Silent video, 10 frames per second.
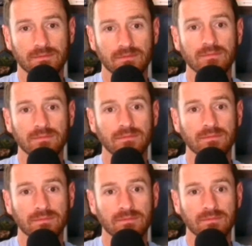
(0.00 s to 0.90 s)

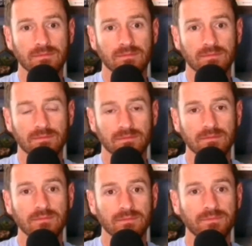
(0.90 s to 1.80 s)

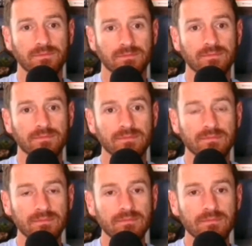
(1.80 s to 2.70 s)

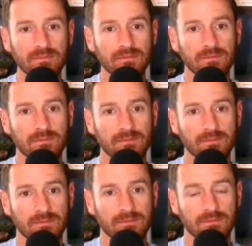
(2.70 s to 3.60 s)

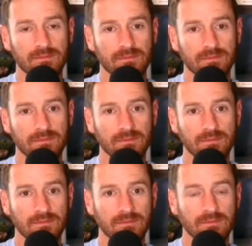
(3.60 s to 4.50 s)

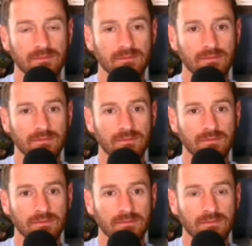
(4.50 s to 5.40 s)

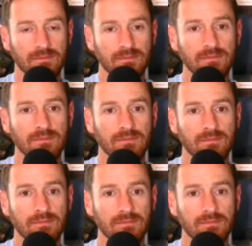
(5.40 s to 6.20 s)
[no speech]